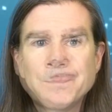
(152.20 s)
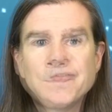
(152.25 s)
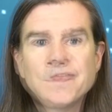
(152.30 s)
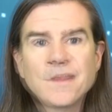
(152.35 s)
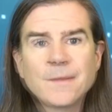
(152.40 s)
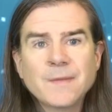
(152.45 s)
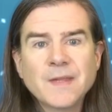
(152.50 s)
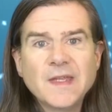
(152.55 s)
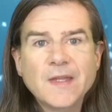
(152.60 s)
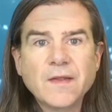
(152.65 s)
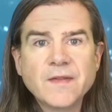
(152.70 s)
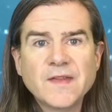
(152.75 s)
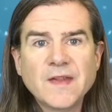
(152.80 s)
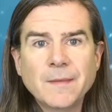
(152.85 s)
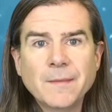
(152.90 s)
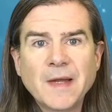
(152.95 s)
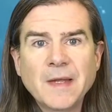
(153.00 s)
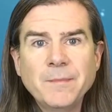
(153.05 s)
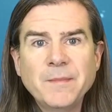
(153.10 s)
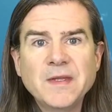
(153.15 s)
Something else
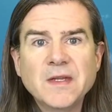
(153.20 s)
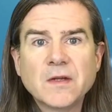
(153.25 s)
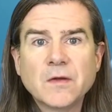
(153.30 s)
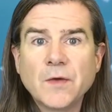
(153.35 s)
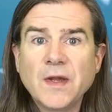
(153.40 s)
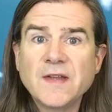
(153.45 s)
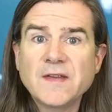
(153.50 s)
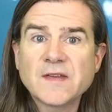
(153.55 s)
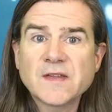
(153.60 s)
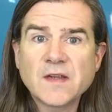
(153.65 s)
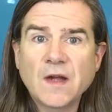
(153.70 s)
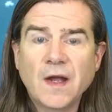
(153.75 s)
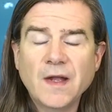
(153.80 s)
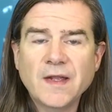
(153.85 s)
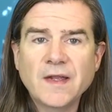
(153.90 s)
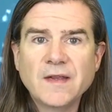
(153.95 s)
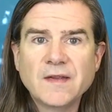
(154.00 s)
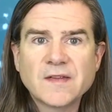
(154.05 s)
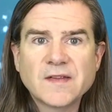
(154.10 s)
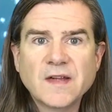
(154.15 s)
that might be a great
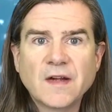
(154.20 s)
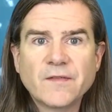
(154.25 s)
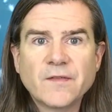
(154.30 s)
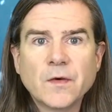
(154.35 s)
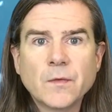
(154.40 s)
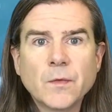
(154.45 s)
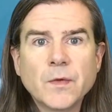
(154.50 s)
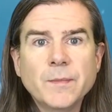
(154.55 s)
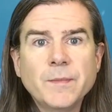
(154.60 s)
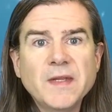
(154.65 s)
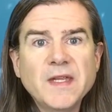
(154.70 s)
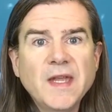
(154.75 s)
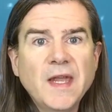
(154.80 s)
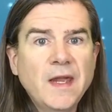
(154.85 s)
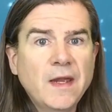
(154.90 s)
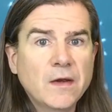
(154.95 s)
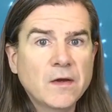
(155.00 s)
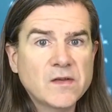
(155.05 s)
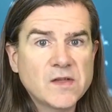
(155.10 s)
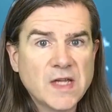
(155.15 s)
stocking stuffer would be
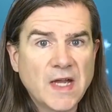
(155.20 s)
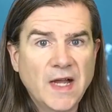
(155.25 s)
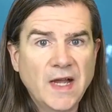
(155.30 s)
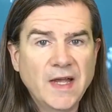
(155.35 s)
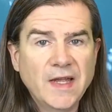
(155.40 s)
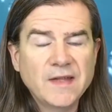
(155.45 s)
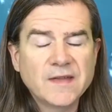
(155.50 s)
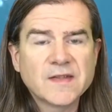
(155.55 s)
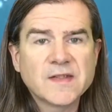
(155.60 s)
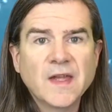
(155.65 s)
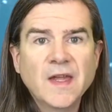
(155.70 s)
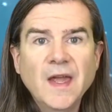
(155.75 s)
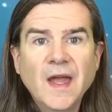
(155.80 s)
hair ties.